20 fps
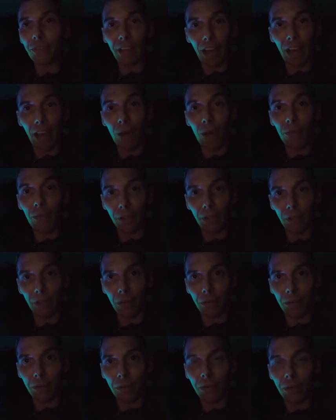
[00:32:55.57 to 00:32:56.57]
AlphaGo
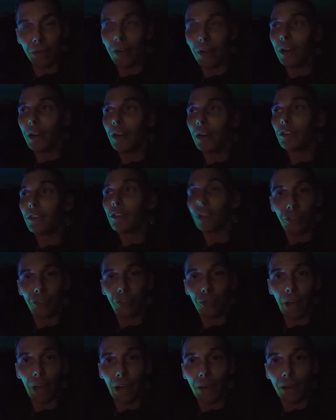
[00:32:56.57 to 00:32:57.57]
to do
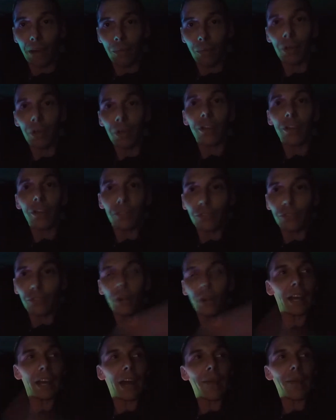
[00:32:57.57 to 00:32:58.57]
that, we could do it,
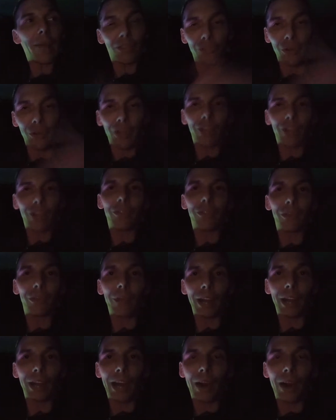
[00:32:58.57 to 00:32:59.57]
and I bet you it could do it
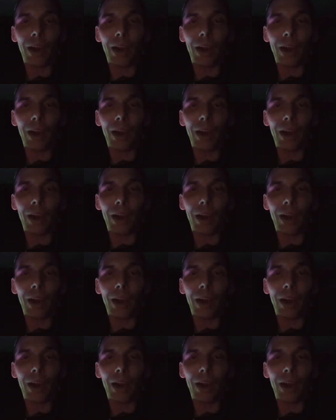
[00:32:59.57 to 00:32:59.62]
right now.